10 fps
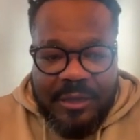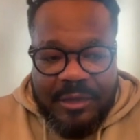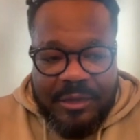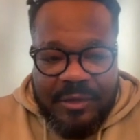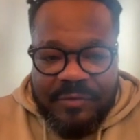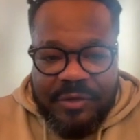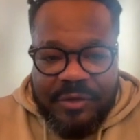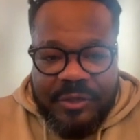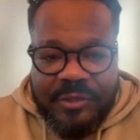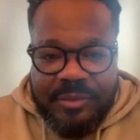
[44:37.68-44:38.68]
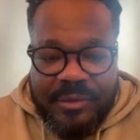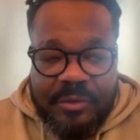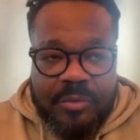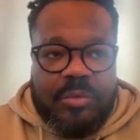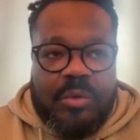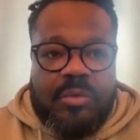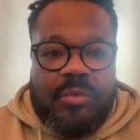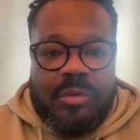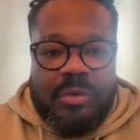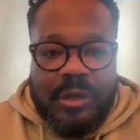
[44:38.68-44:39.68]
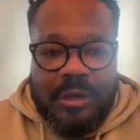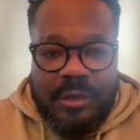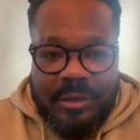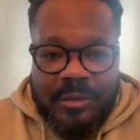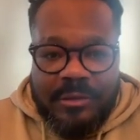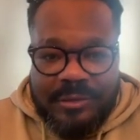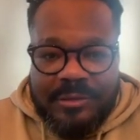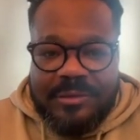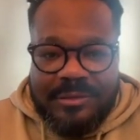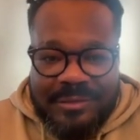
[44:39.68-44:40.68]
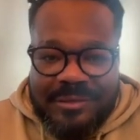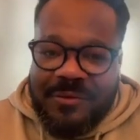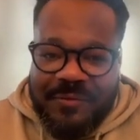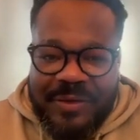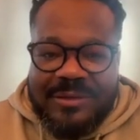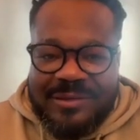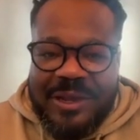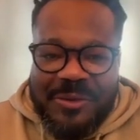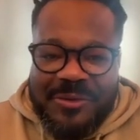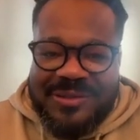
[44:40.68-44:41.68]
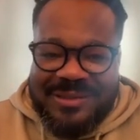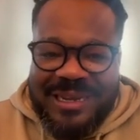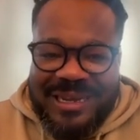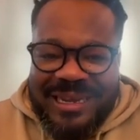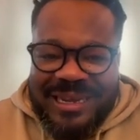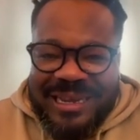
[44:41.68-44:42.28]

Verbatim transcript: and it gives the team. I say, oh, okay, it's something serious.